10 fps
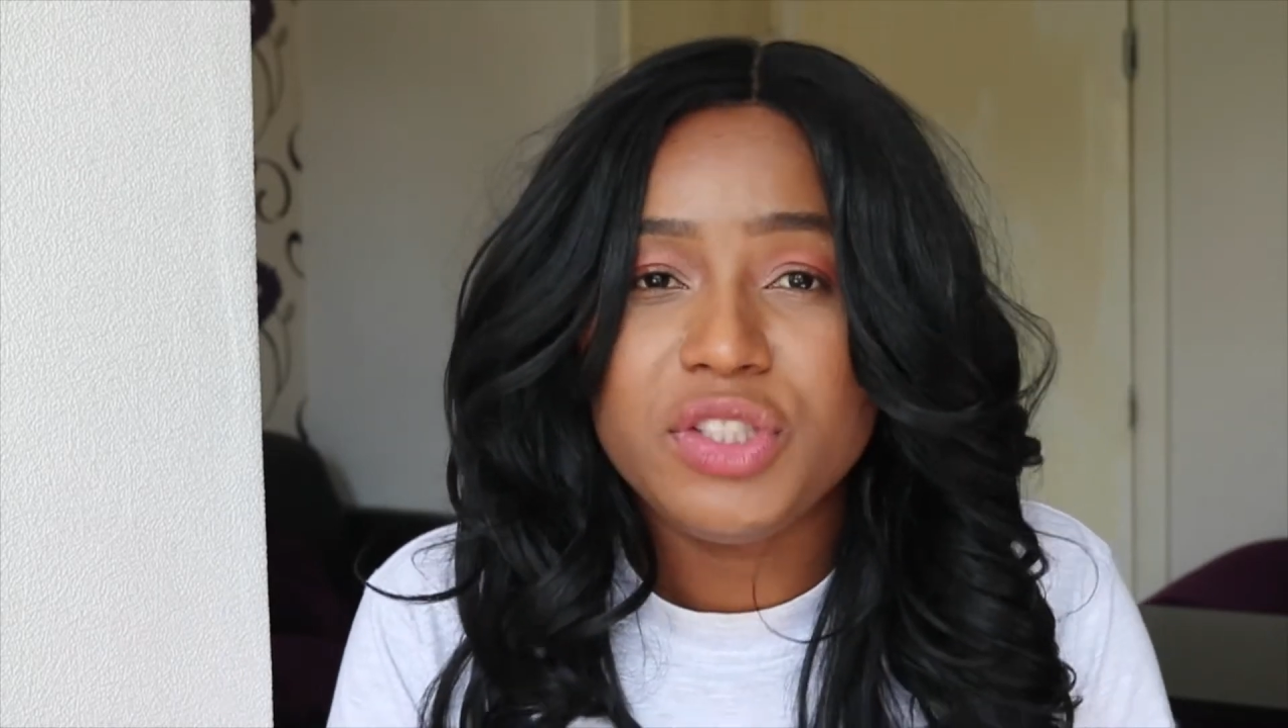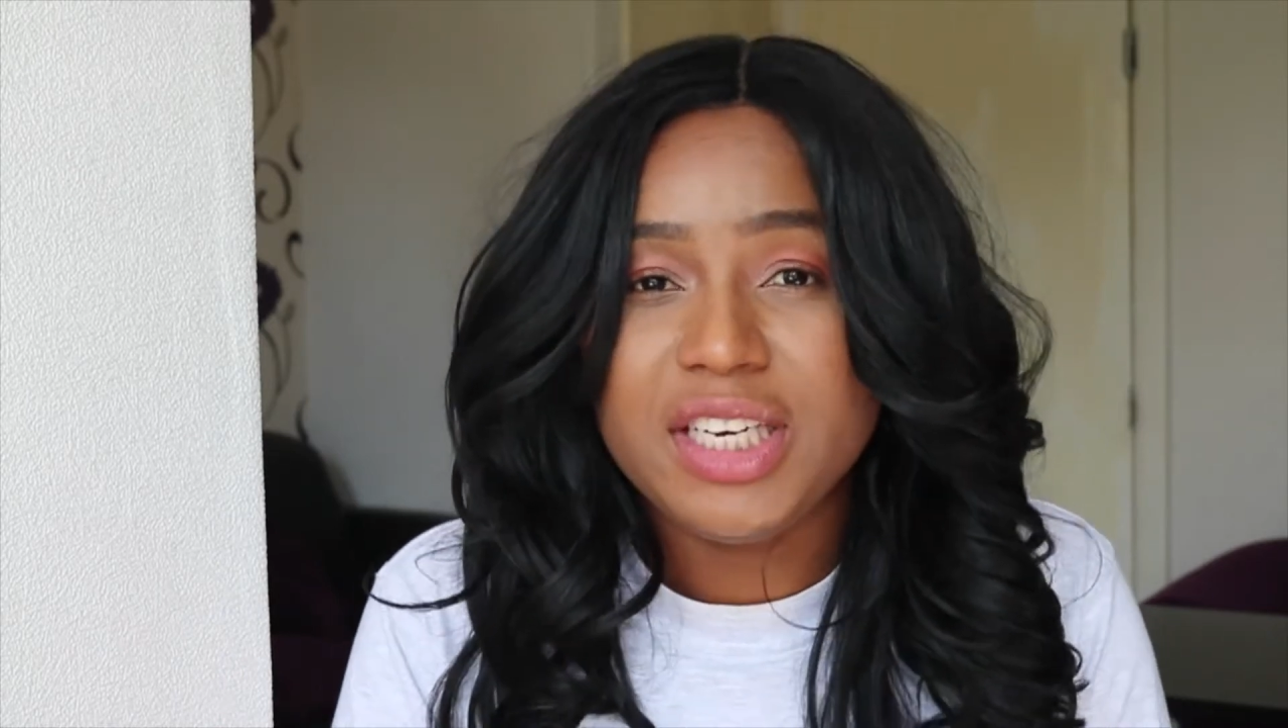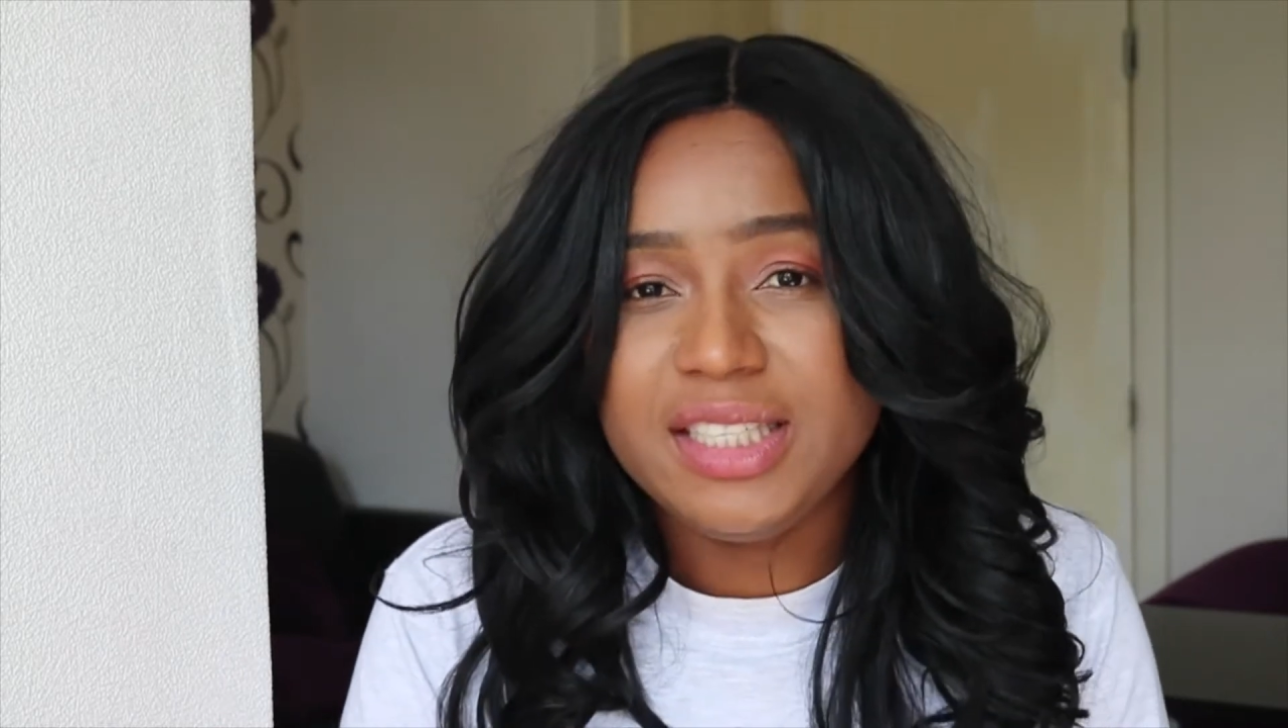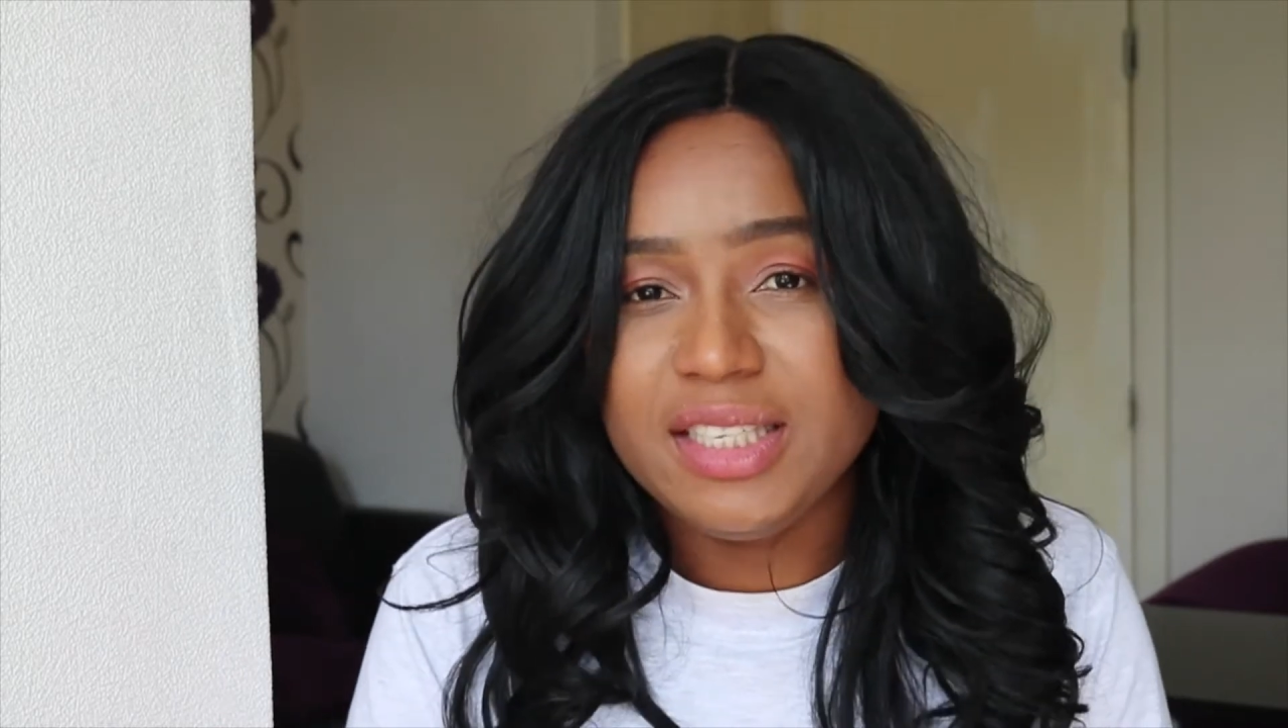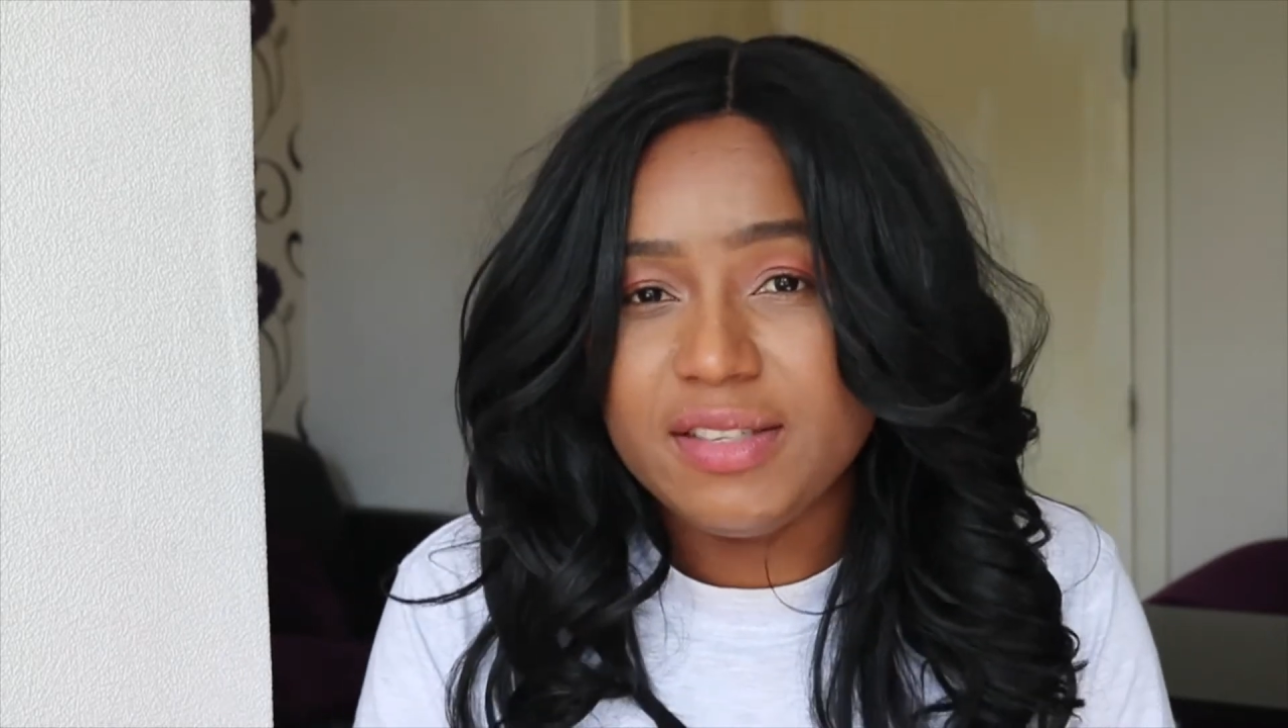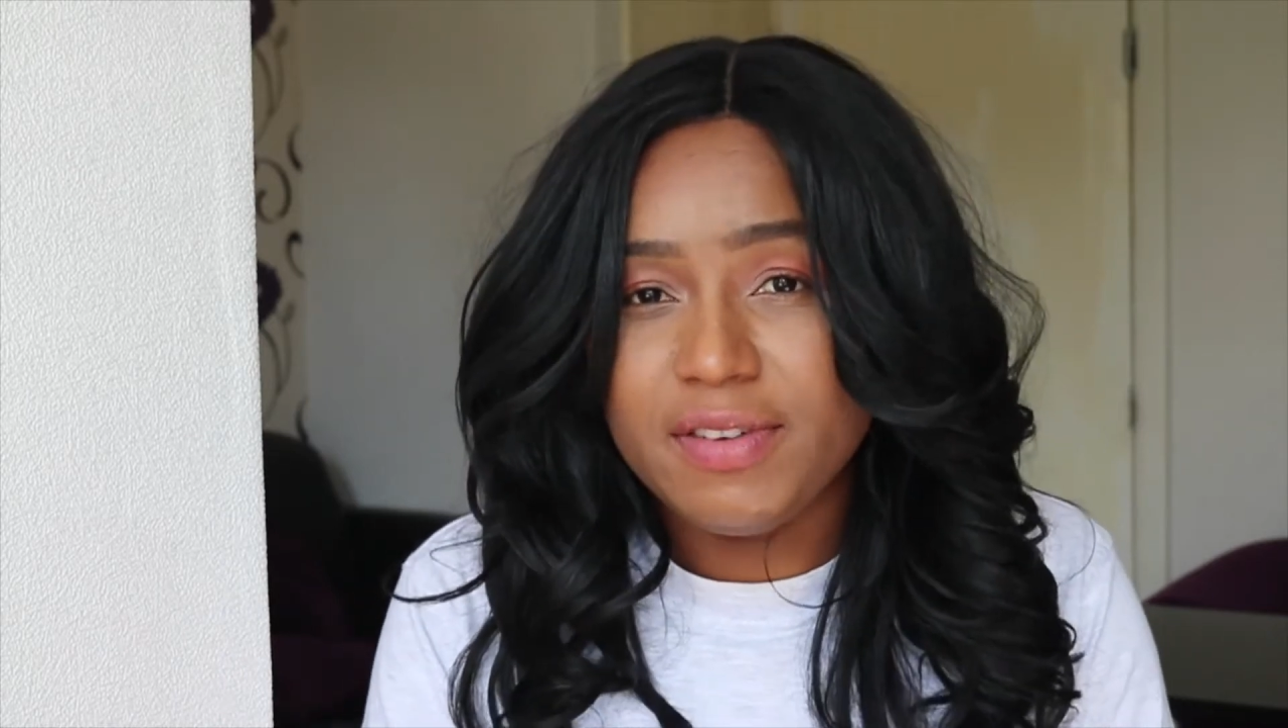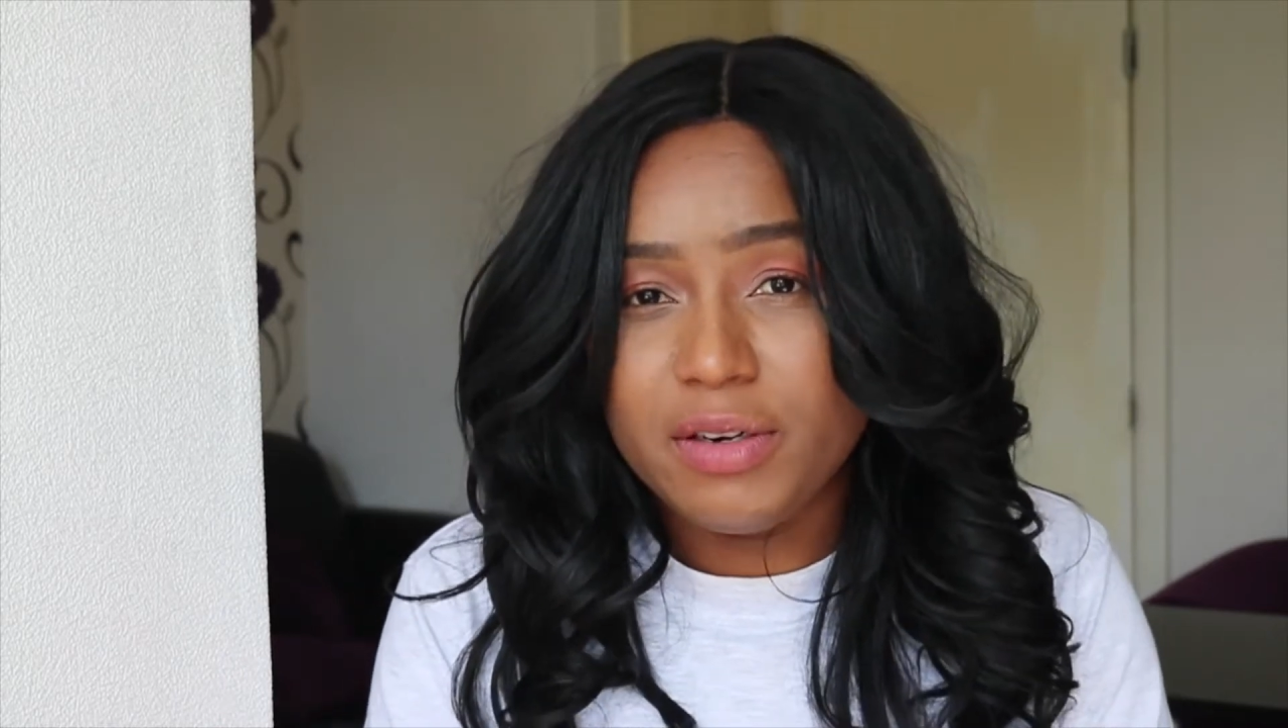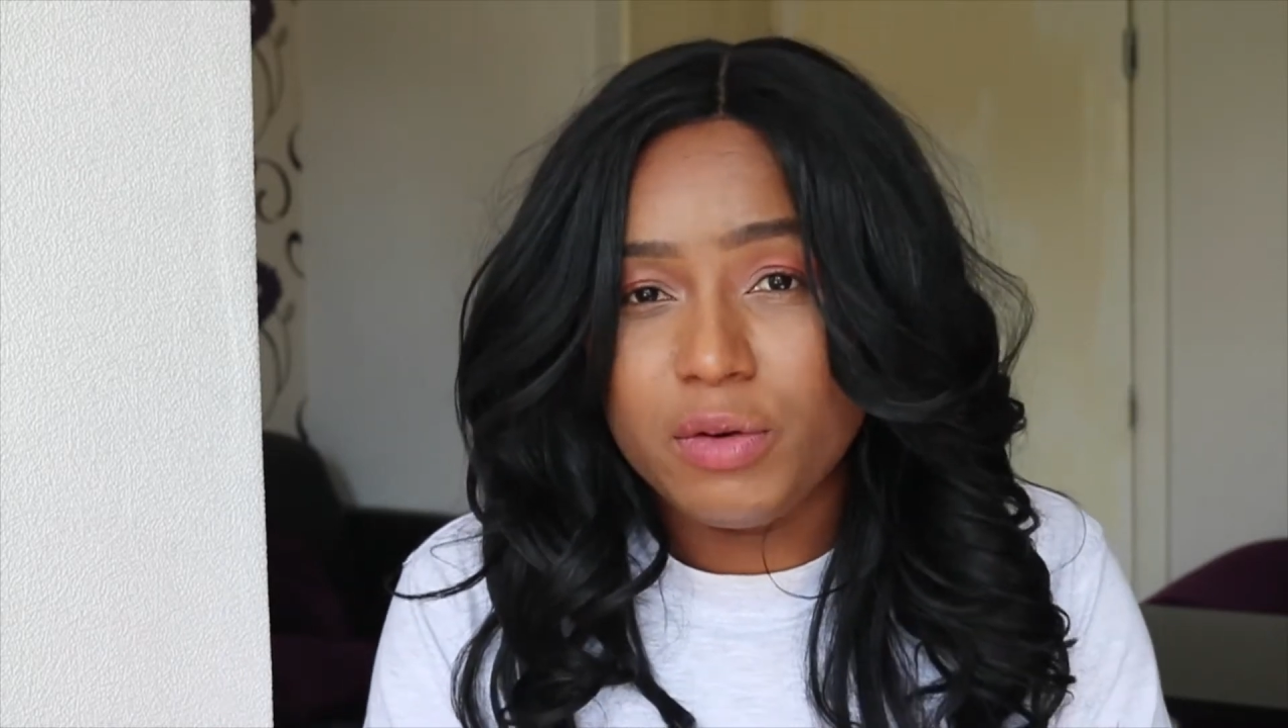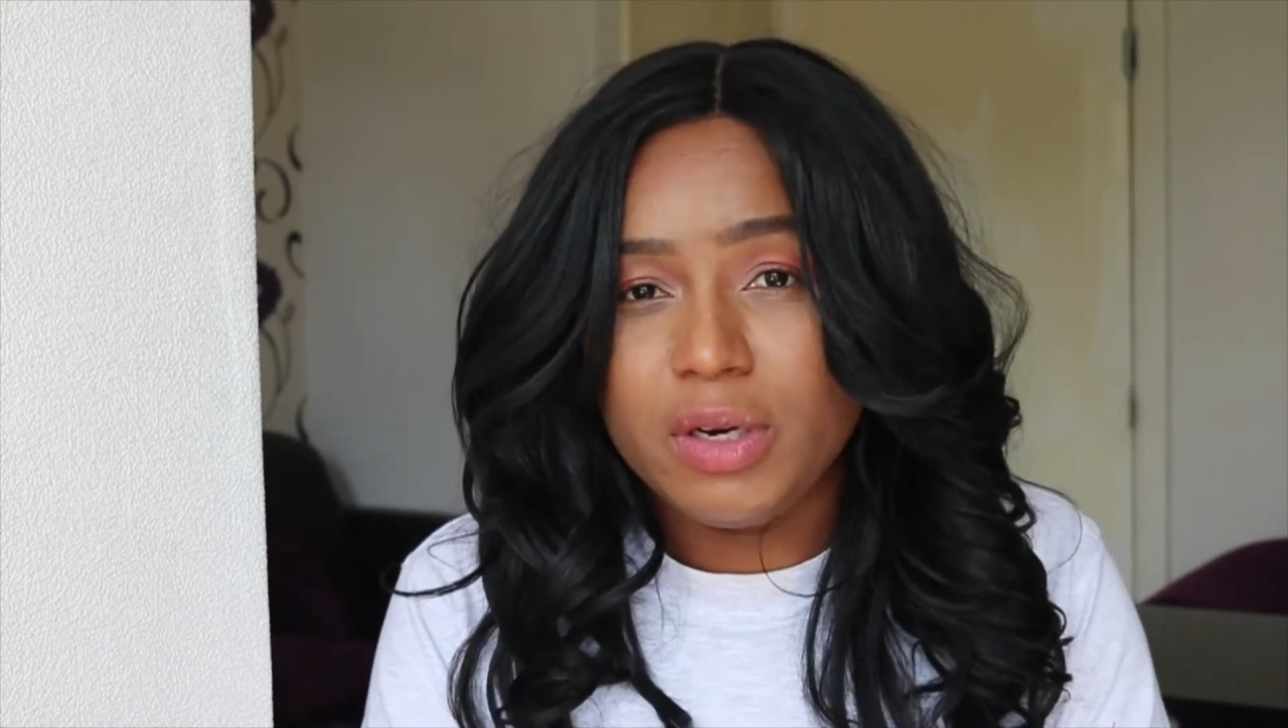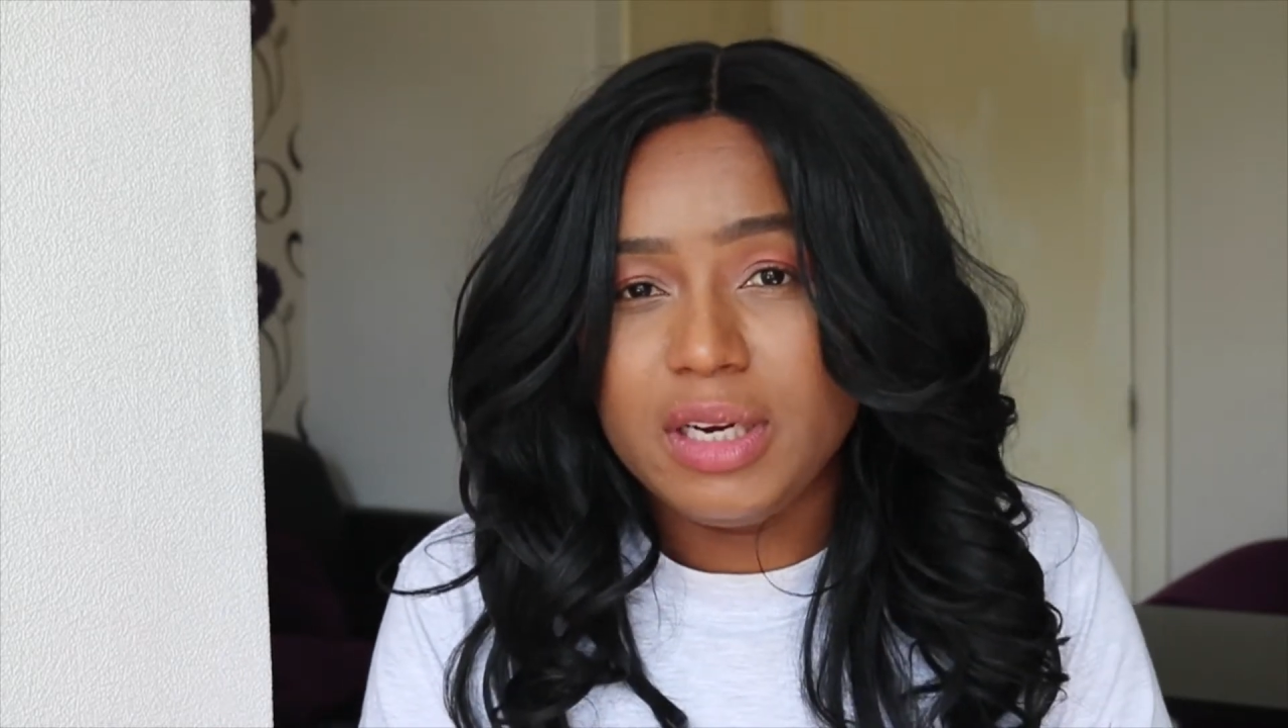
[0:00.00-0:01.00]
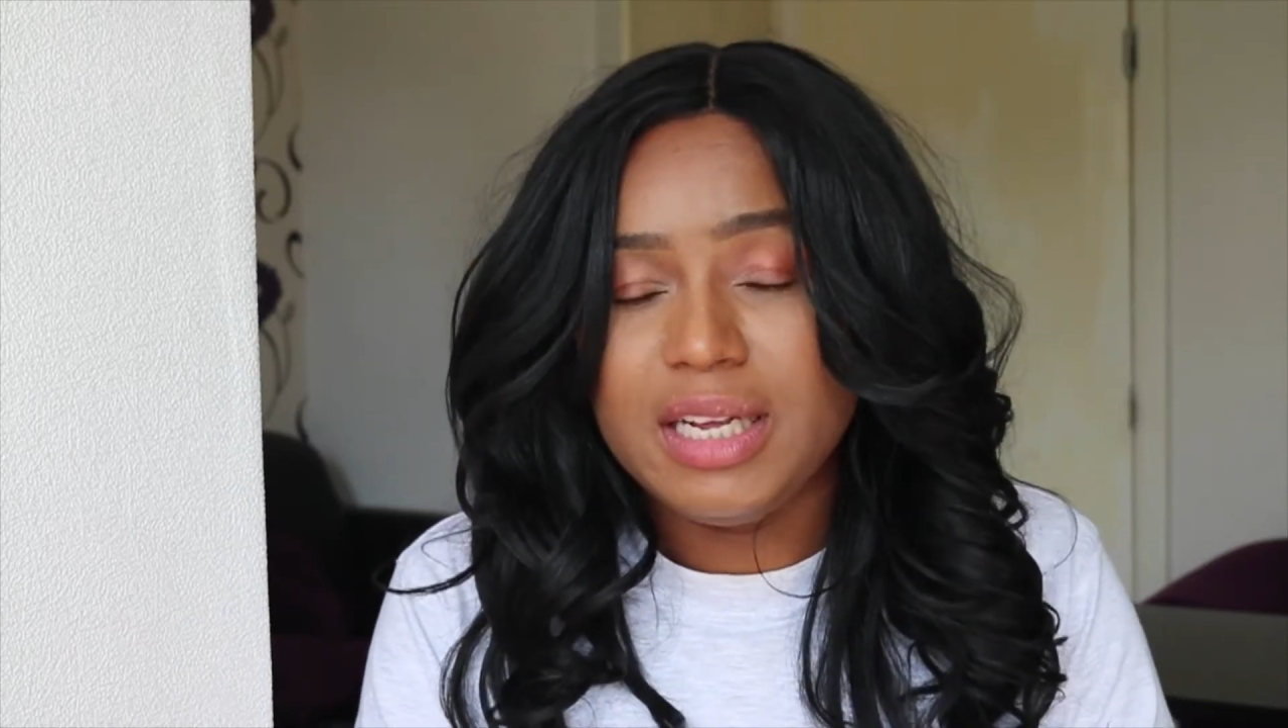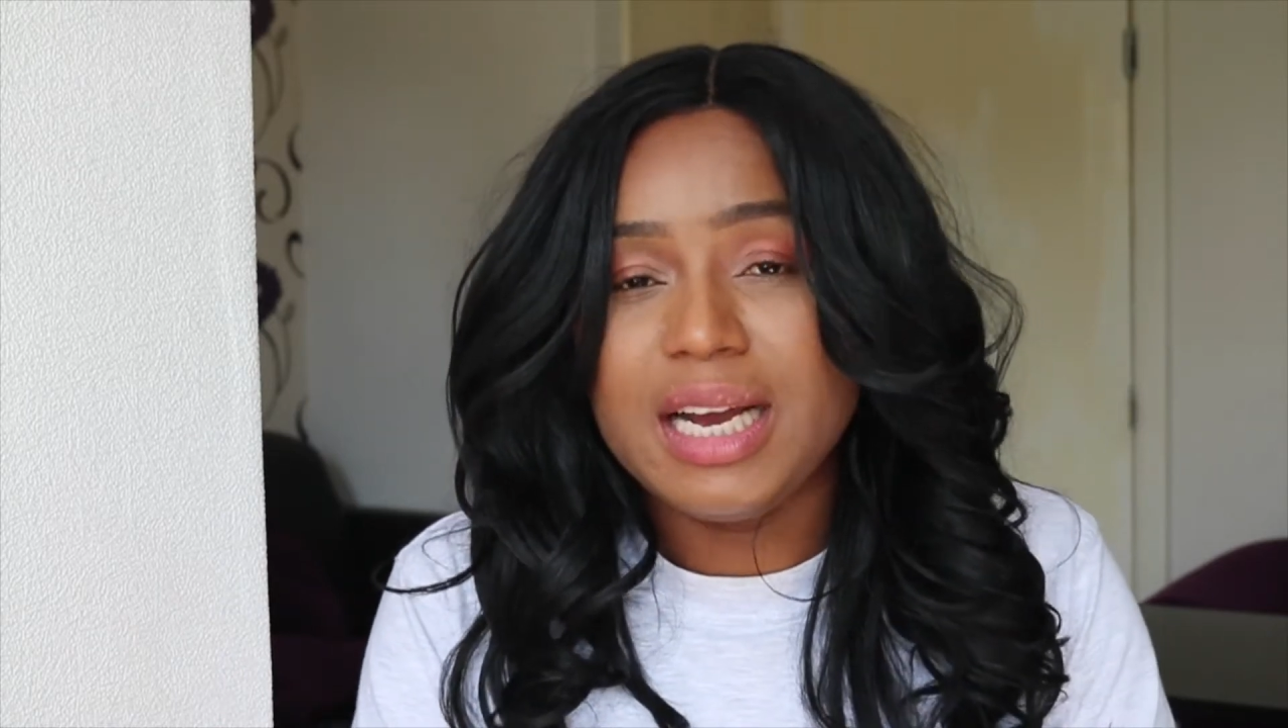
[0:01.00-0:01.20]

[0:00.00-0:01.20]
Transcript: changes very quickly,